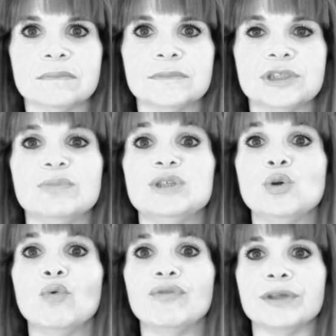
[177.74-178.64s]
She was
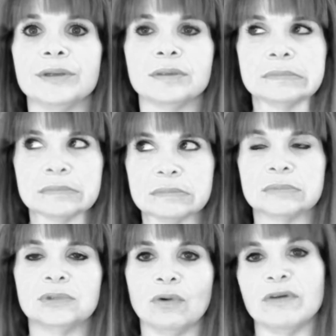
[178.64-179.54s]
Northern,
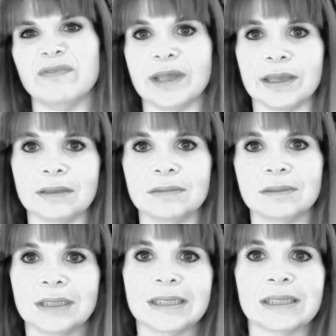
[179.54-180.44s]
not a fan.
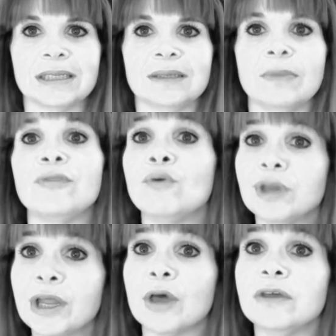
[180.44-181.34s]
I
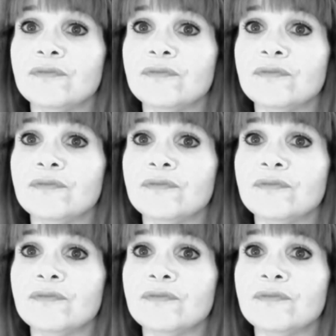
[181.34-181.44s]
thought, you know,